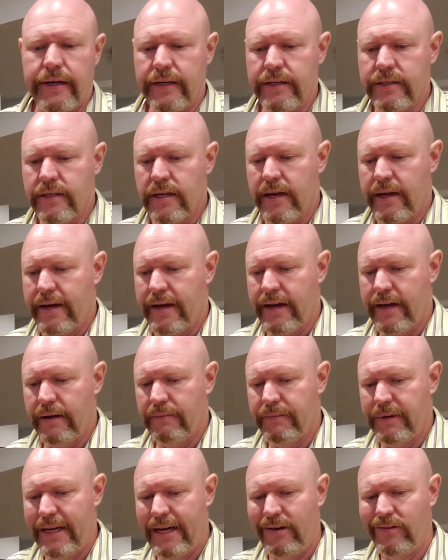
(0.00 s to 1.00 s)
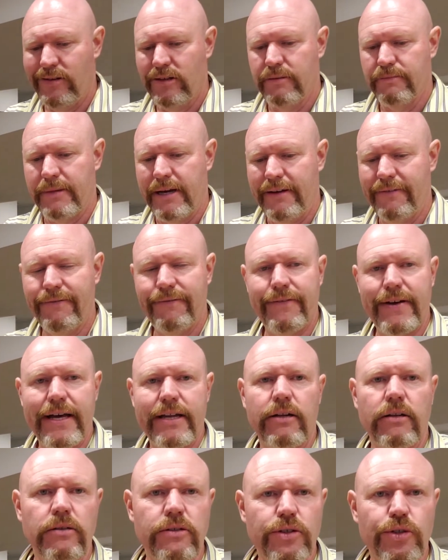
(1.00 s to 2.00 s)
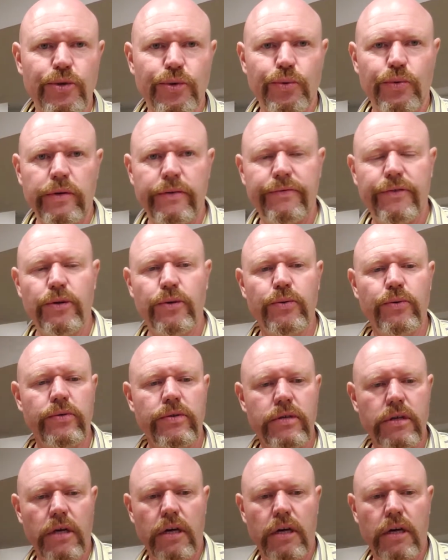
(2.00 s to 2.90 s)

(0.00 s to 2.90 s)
guys, I am down to my final 2 reviews